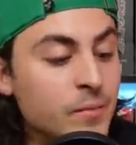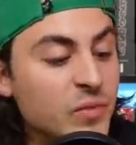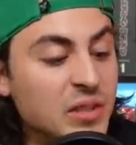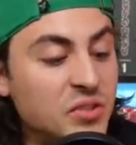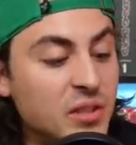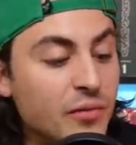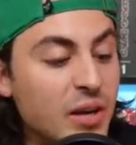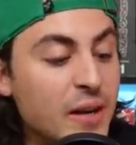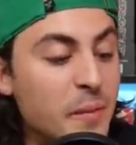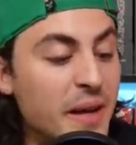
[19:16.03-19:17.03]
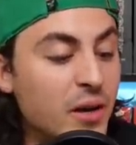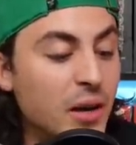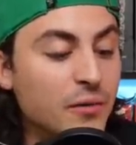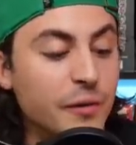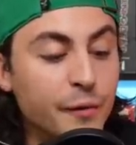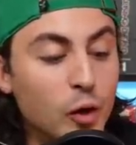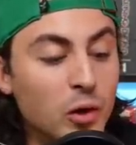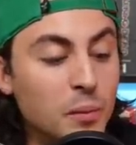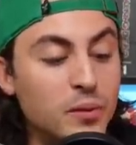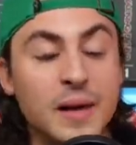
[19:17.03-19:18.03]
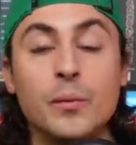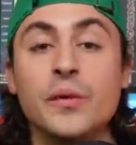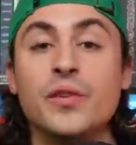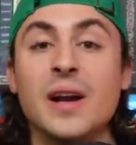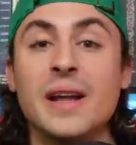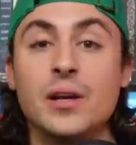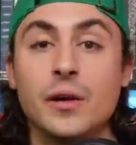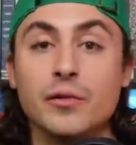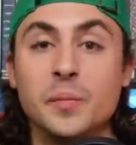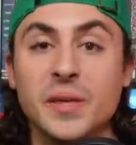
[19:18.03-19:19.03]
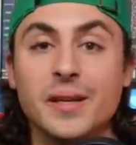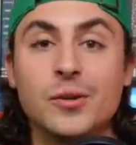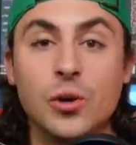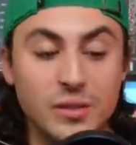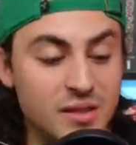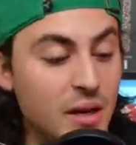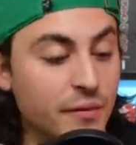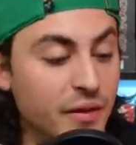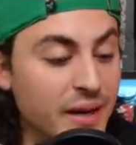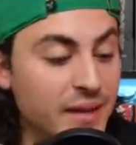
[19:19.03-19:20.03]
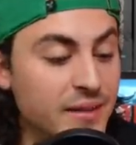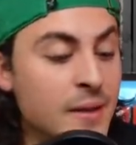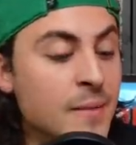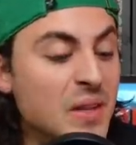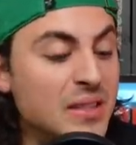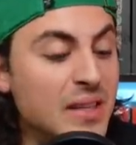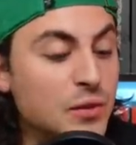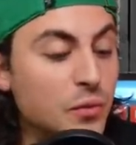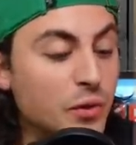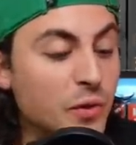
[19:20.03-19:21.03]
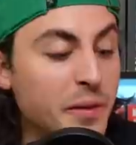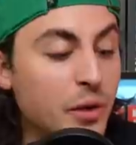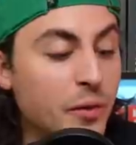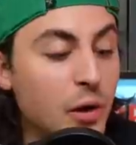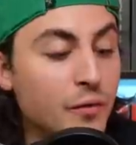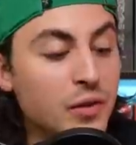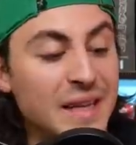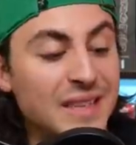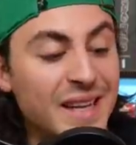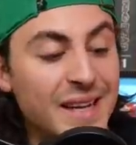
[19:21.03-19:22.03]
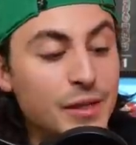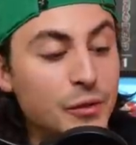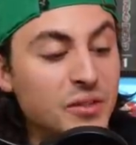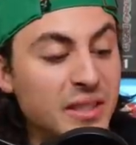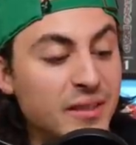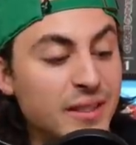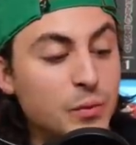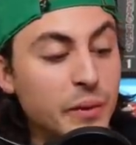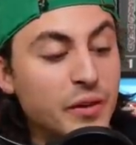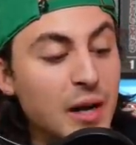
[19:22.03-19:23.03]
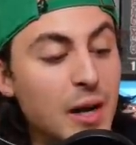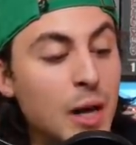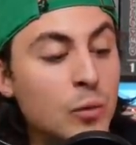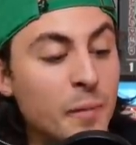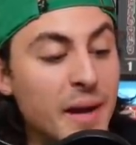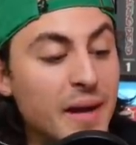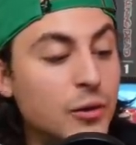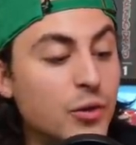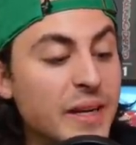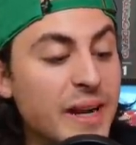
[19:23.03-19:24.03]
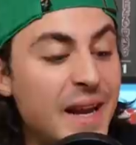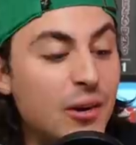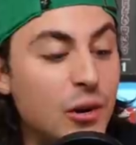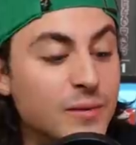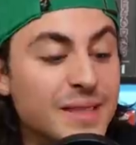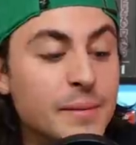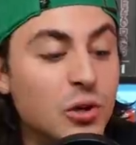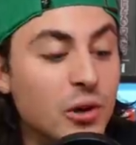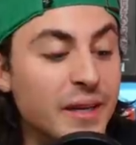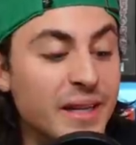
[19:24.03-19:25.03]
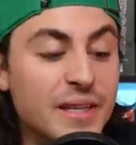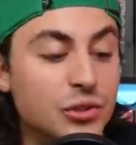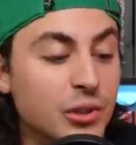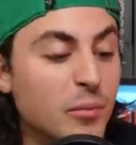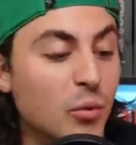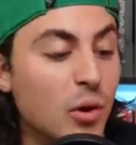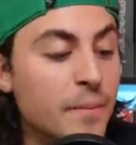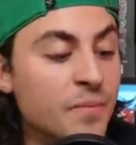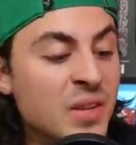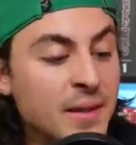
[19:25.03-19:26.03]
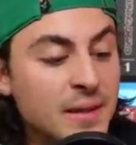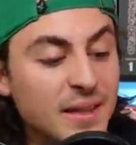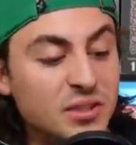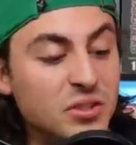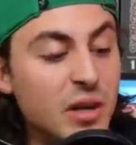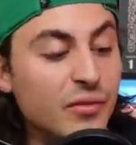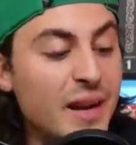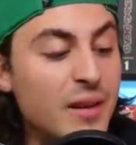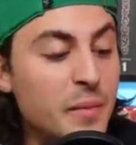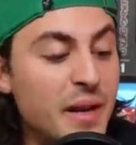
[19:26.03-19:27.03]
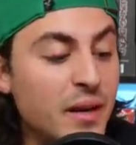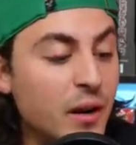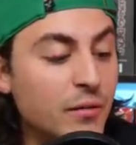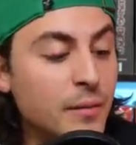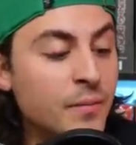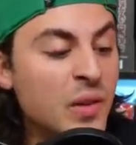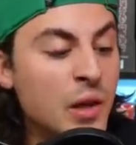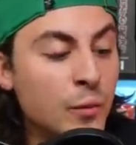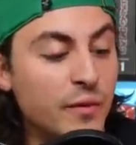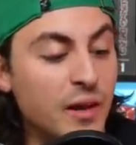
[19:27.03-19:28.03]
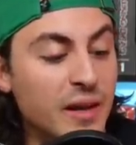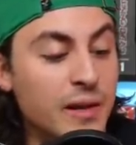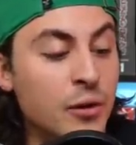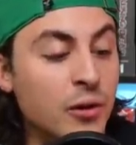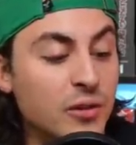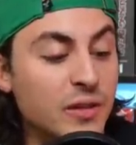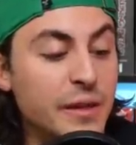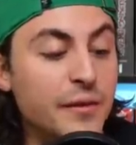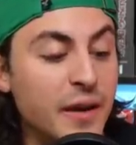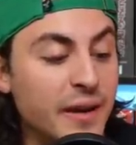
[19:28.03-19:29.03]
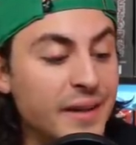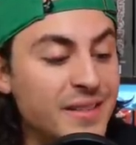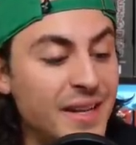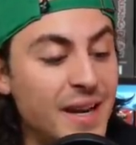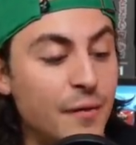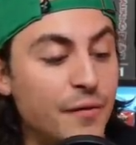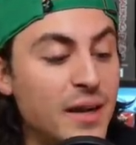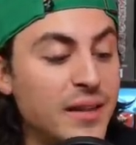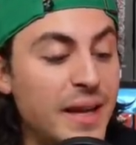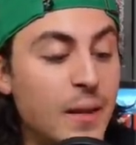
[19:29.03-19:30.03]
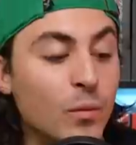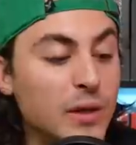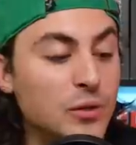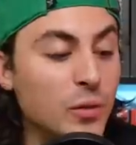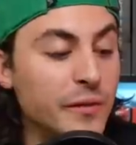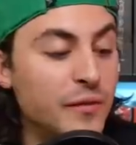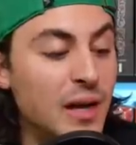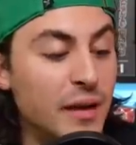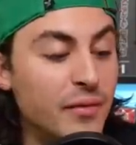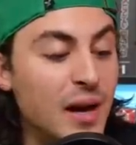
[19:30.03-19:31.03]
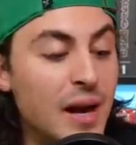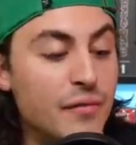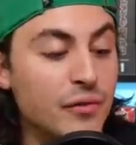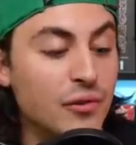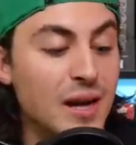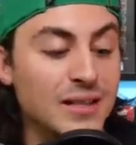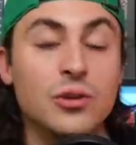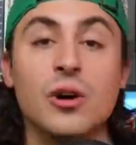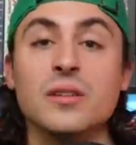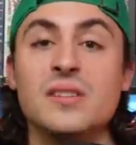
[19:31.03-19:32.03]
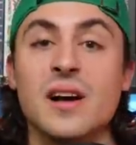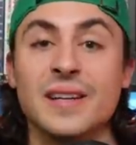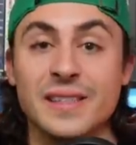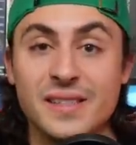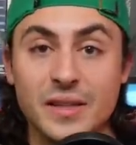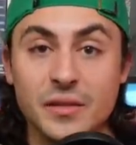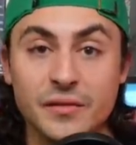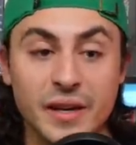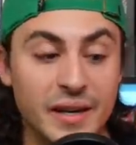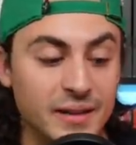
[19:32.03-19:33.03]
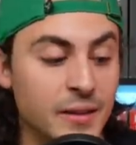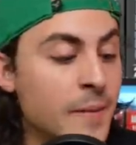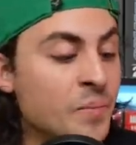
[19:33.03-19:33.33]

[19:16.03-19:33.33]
This is cover A, the main cover, and followed up with that, we've got a cover B cardstock variant. This next one I'm going to be going over is a new series. We've got Aquaman, Green Arrow, Deep Target, issue number 1. This is cover A, the main cover. We've got an In-Hook Lee variant, and now finally, a 1 in 25 Ivan Rise cardstock incentive variant.